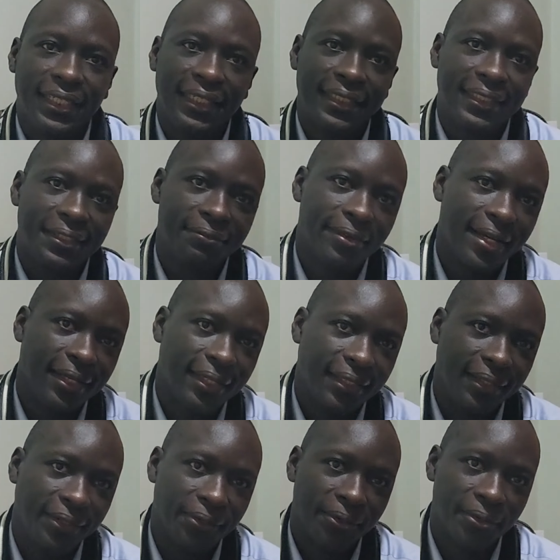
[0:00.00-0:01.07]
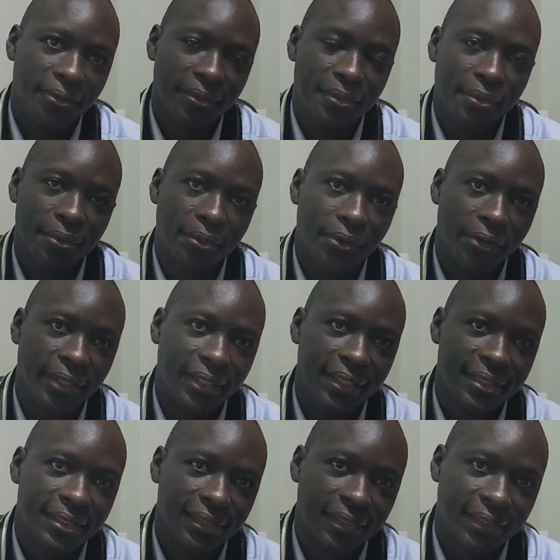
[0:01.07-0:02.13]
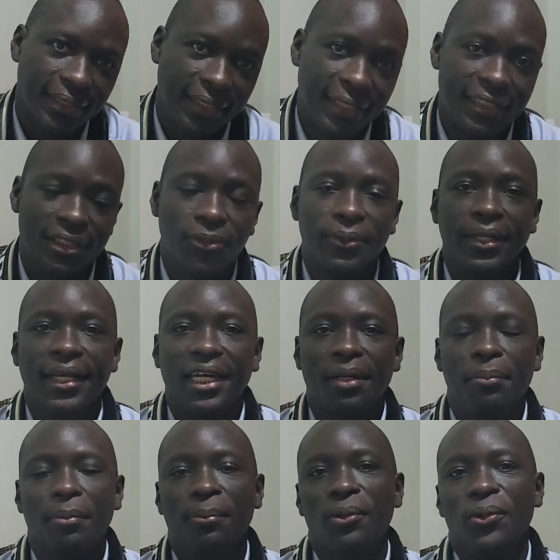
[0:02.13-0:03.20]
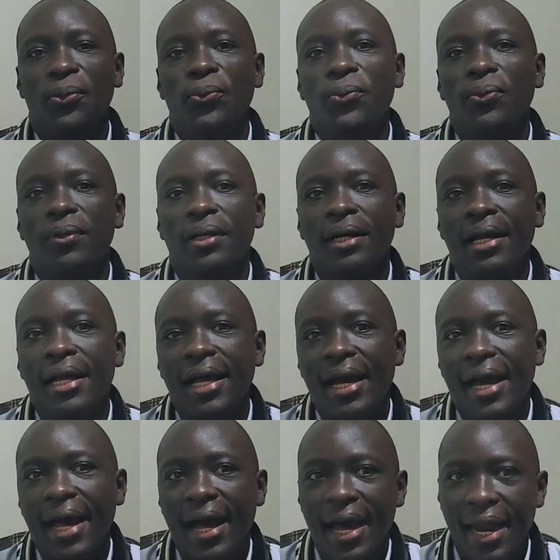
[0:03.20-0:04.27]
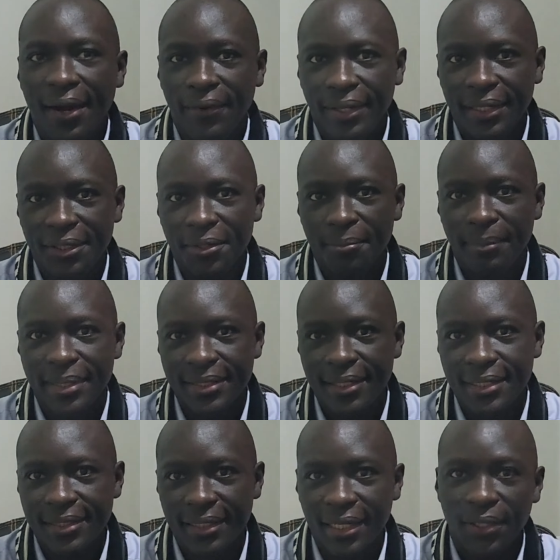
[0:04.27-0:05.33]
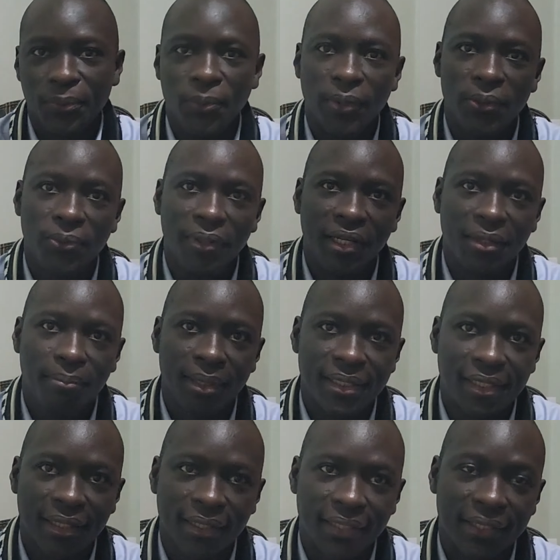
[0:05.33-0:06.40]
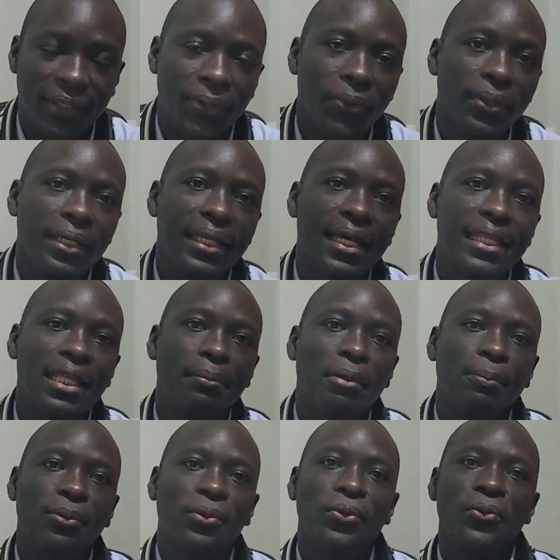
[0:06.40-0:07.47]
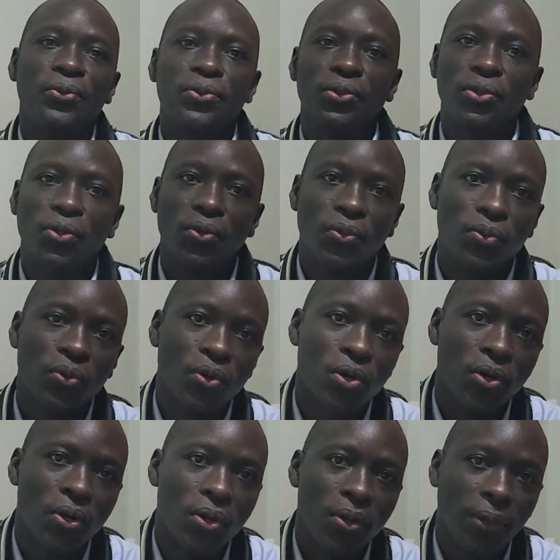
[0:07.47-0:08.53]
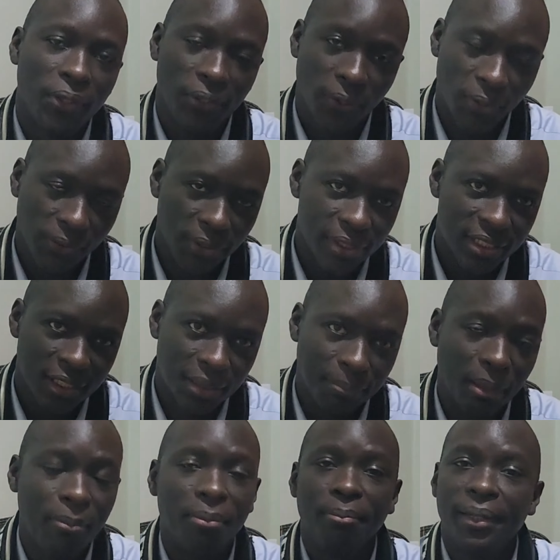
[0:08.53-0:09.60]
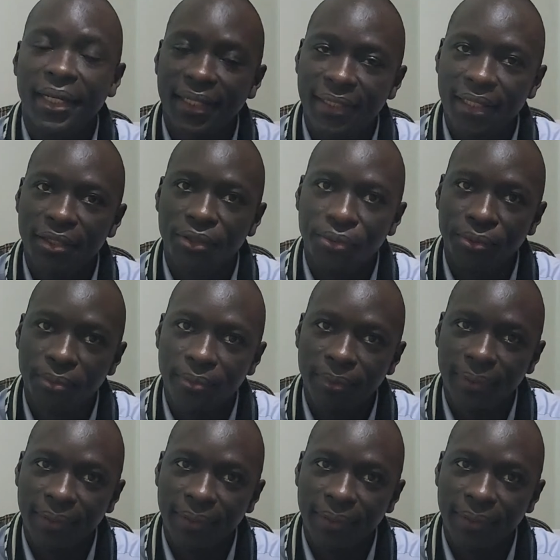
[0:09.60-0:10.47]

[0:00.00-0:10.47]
in defining your audience is looking at people who are in your business and who are doing it better. The only other people who know your audience maybe better than you